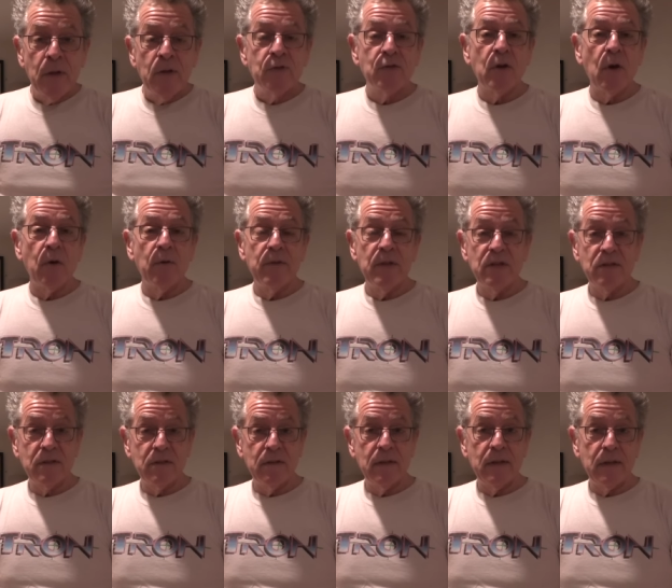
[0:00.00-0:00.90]
So
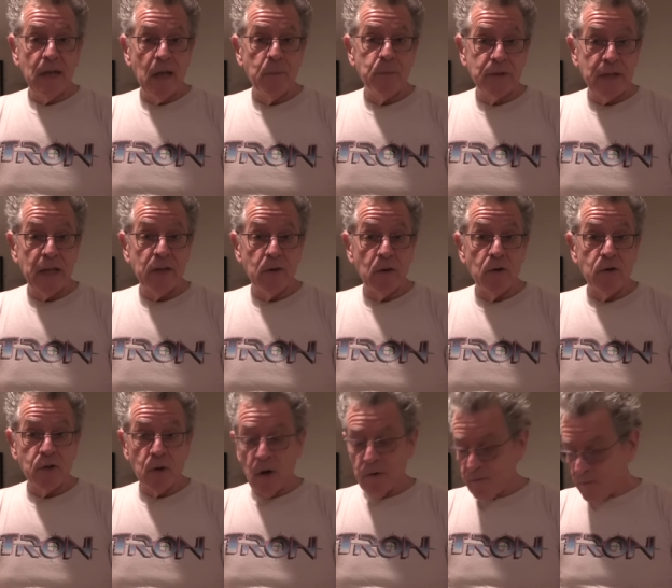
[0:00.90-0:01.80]
this helps get
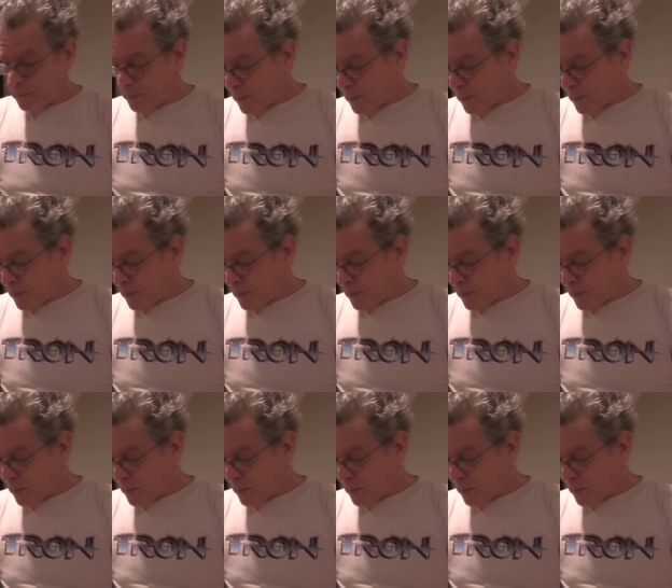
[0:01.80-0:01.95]
those off.